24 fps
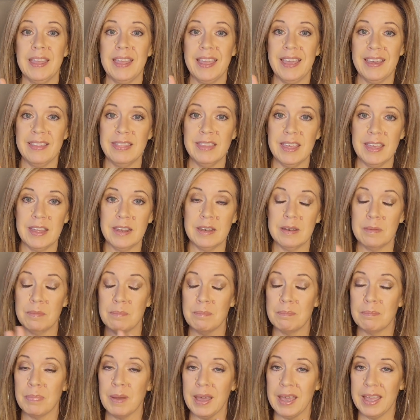And
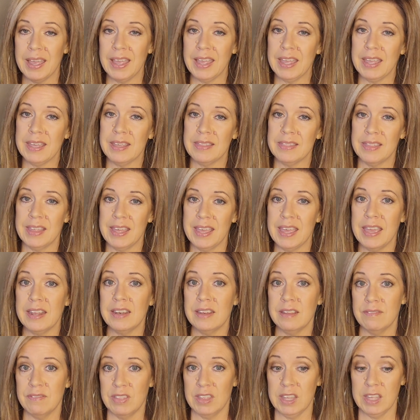then by the
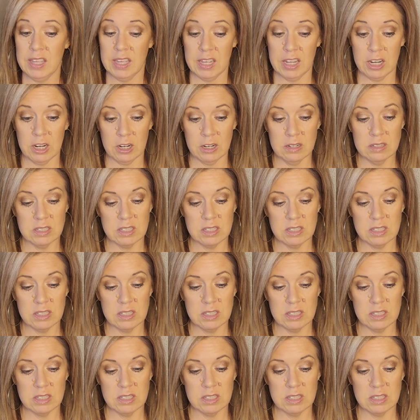end of the year,